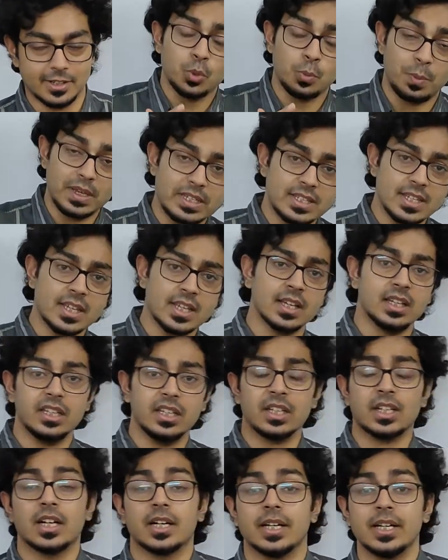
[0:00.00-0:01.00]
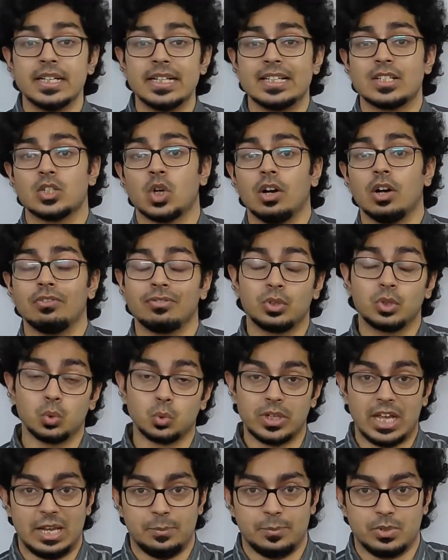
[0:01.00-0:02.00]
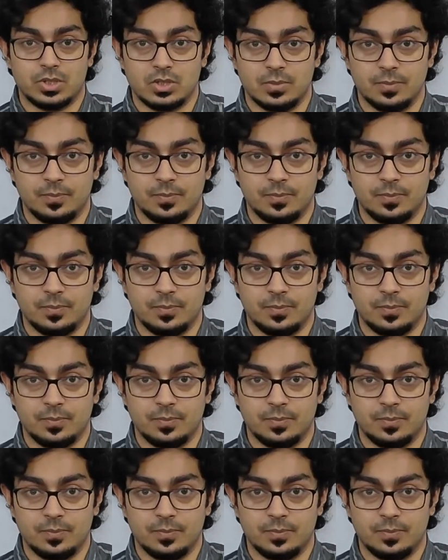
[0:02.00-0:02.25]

So basically current is of two types.